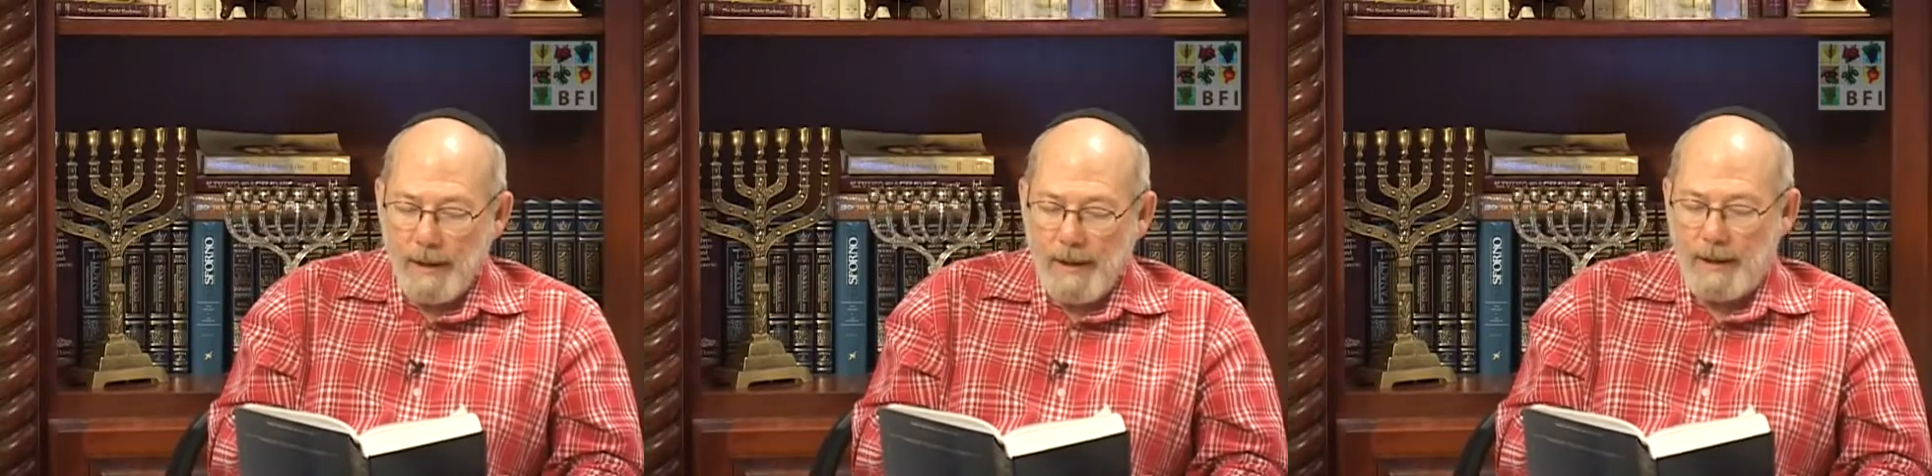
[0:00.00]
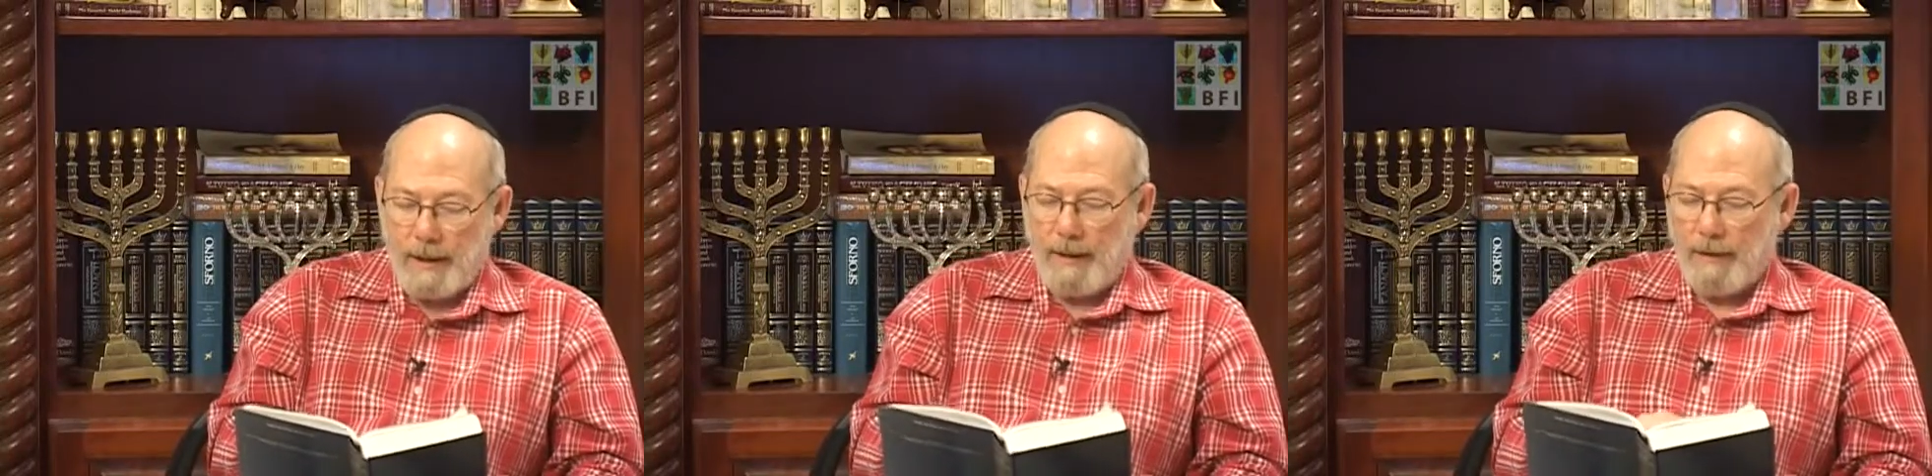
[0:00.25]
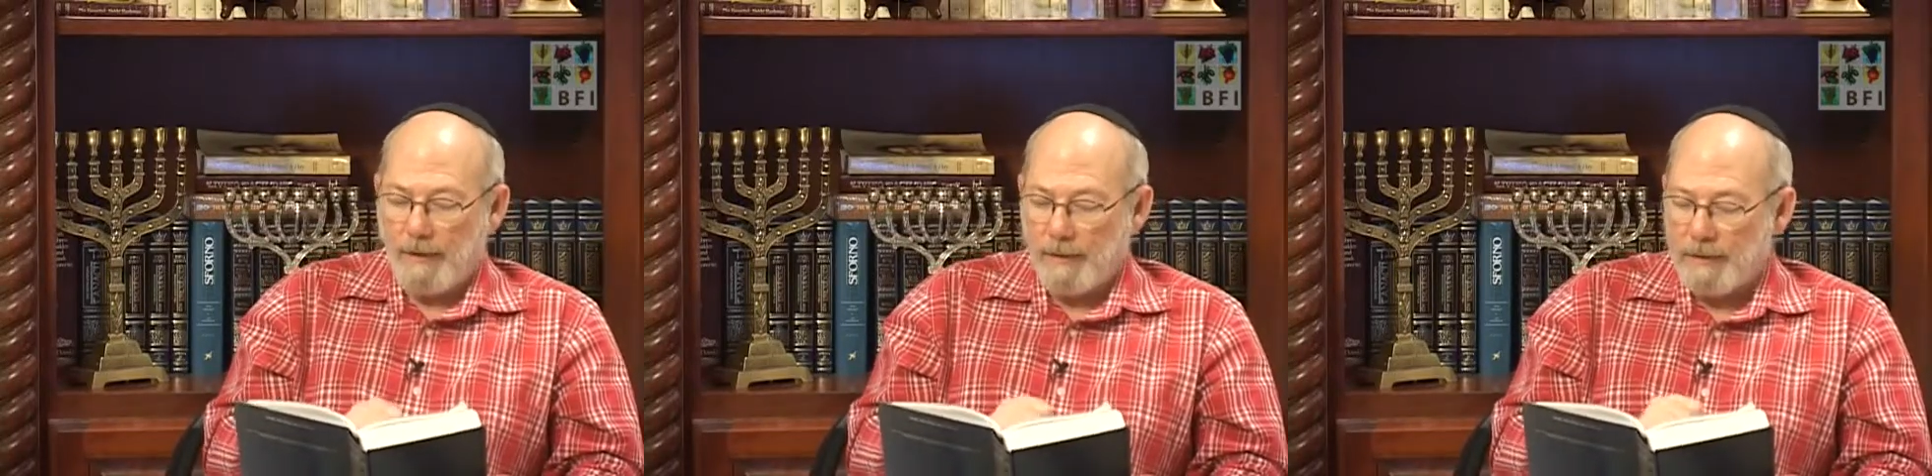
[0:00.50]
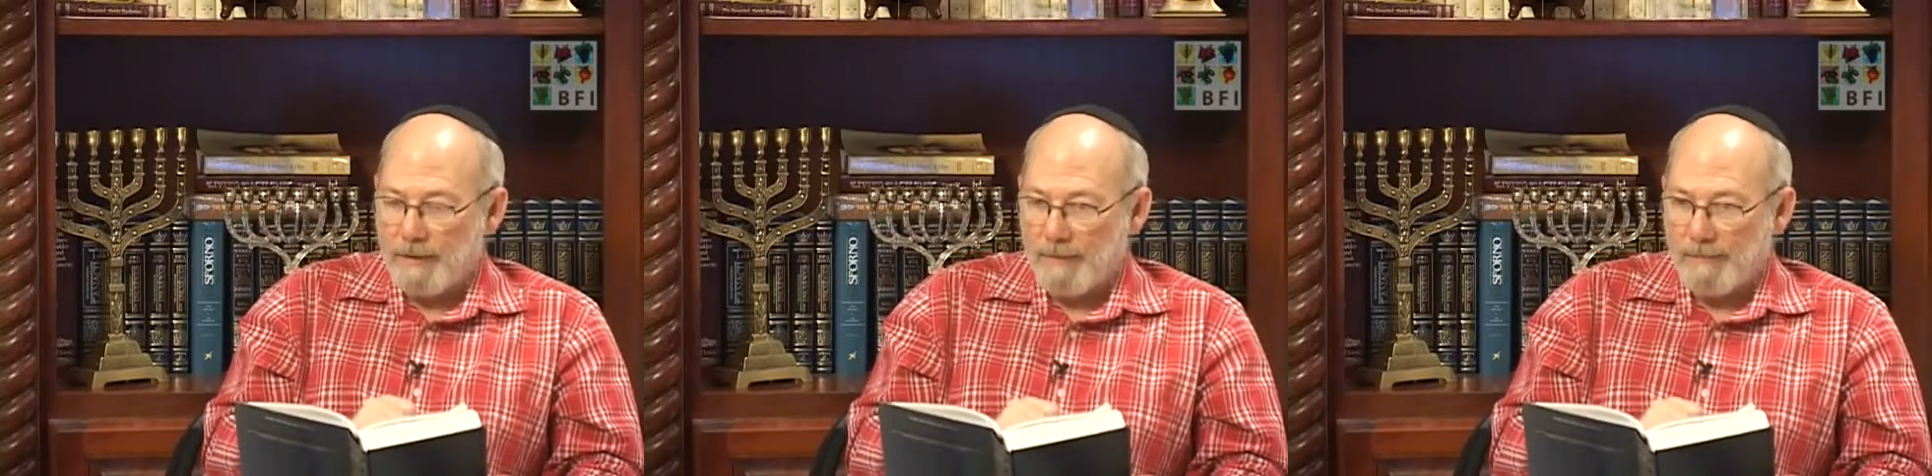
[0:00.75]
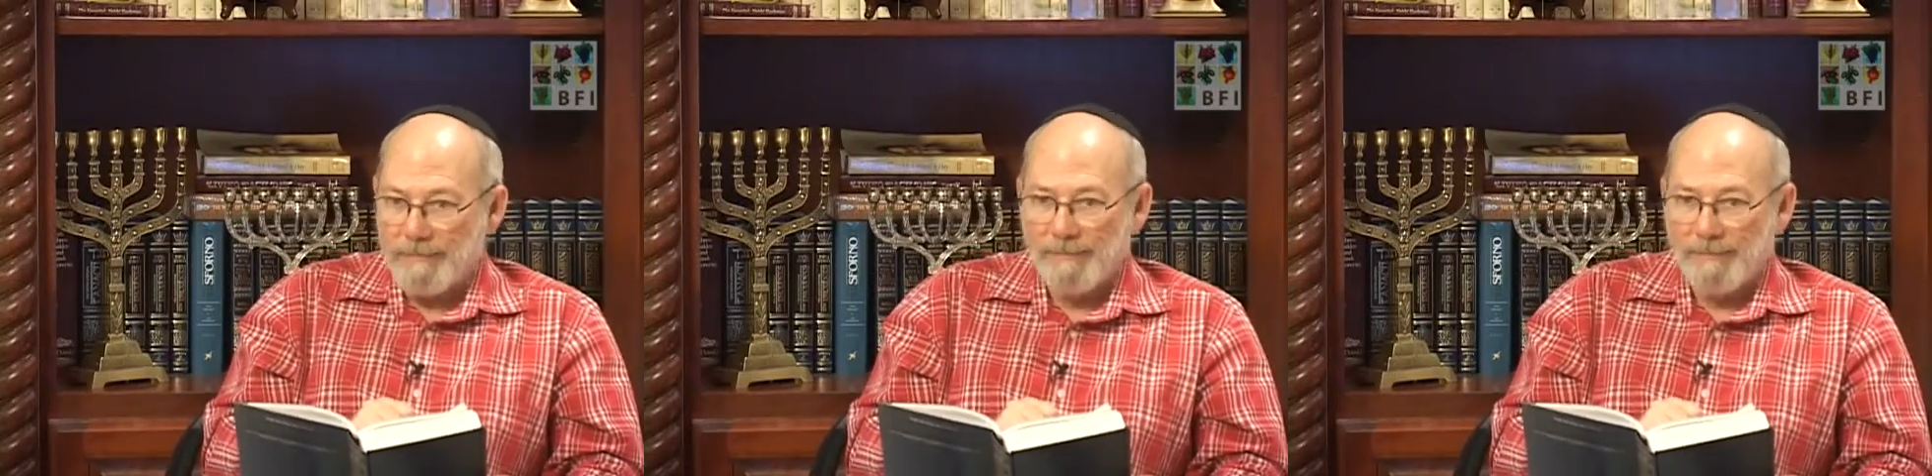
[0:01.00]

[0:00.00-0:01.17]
beings